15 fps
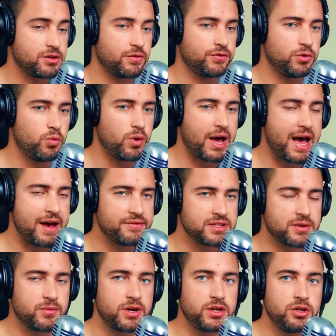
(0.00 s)
So if you have
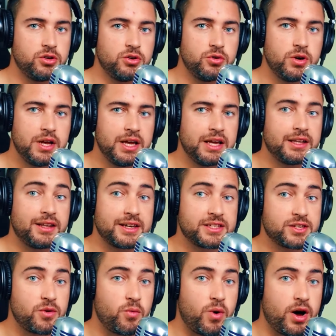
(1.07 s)
someone who
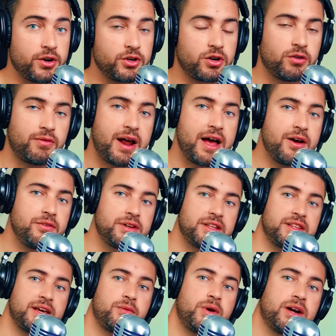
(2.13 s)
likes to wander around
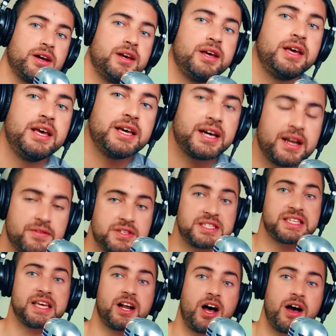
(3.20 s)
and they want to kind of
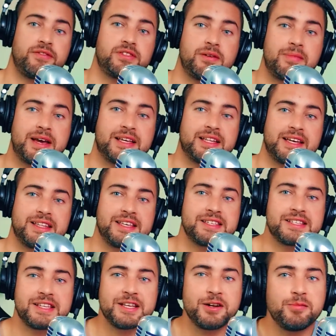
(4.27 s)
sit off the mic like
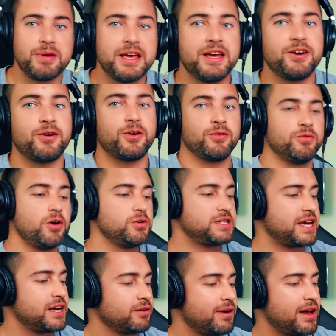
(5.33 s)
this a little bit or
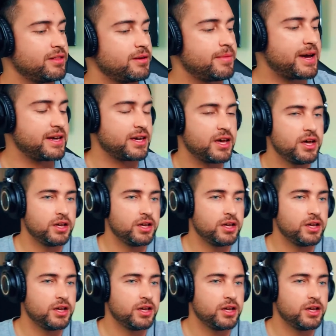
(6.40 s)
rotate around the mic,